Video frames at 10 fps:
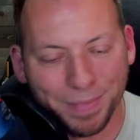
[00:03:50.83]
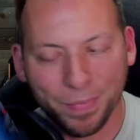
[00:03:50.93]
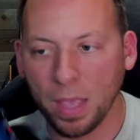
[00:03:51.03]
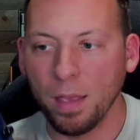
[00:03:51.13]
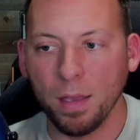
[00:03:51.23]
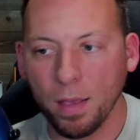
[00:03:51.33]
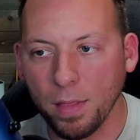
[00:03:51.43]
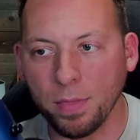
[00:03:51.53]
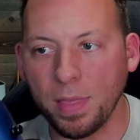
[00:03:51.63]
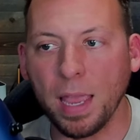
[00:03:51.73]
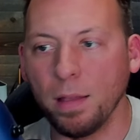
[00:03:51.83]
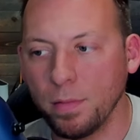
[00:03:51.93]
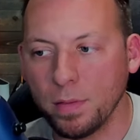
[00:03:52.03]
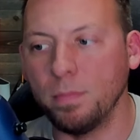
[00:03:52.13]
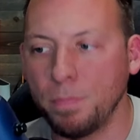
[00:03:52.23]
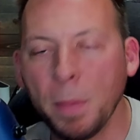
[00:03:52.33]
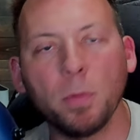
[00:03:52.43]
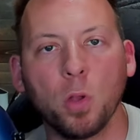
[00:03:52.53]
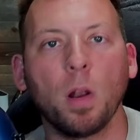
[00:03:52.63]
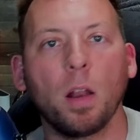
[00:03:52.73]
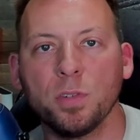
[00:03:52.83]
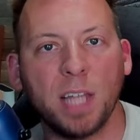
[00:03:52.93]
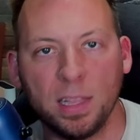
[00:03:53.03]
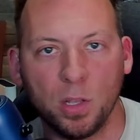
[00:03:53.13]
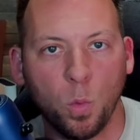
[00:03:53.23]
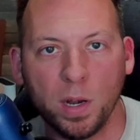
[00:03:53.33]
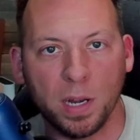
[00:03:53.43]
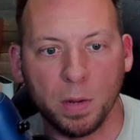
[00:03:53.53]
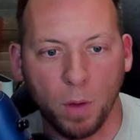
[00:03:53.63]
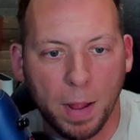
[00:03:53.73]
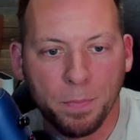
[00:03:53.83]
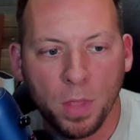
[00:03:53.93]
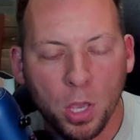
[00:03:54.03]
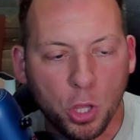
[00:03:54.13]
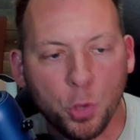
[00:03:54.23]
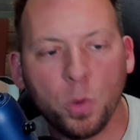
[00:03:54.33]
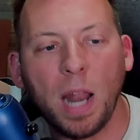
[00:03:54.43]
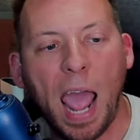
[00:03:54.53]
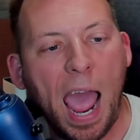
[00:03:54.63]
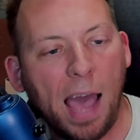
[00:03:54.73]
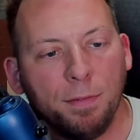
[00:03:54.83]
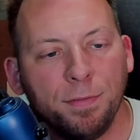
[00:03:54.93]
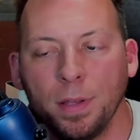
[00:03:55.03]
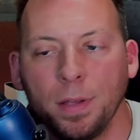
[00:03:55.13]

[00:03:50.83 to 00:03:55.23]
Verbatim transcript: And they, people don't understand liquidity, right? You could have,